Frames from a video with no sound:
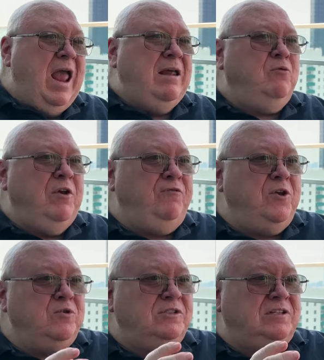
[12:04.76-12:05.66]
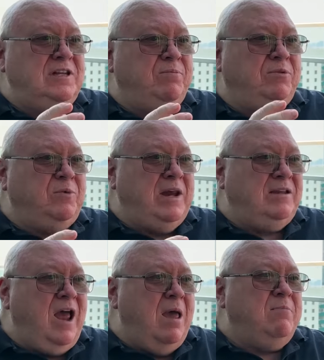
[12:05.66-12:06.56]
and refused a tip three
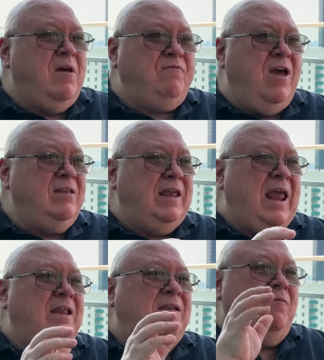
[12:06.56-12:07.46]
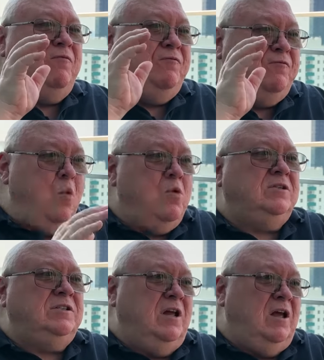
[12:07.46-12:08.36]
times. I finally had to
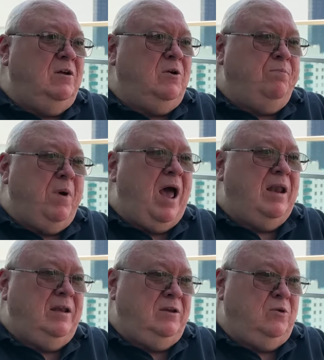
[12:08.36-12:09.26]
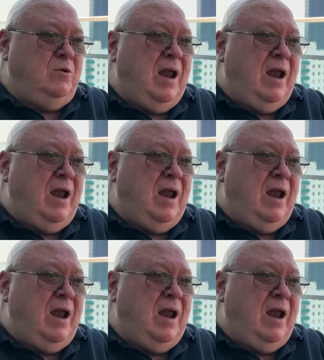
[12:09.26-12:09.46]
force a hundred baht into her